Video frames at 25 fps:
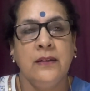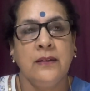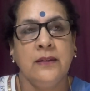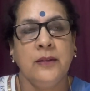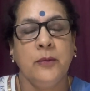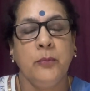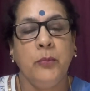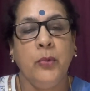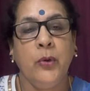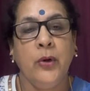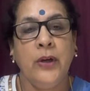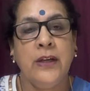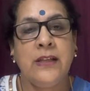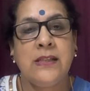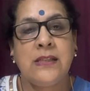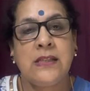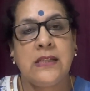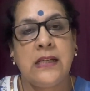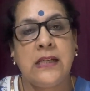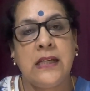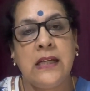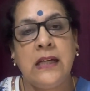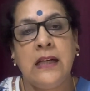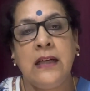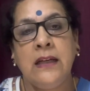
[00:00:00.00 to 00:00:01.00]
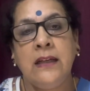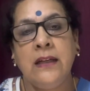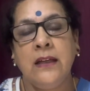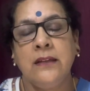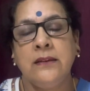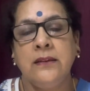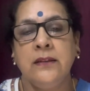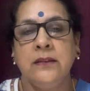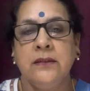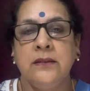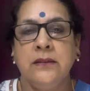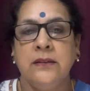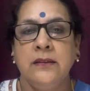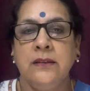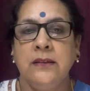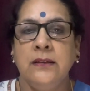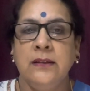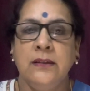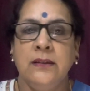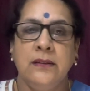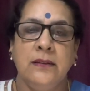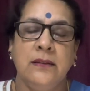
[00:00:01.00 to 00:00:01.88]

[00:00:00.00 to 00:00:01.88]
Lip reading: The boy stared at the girl.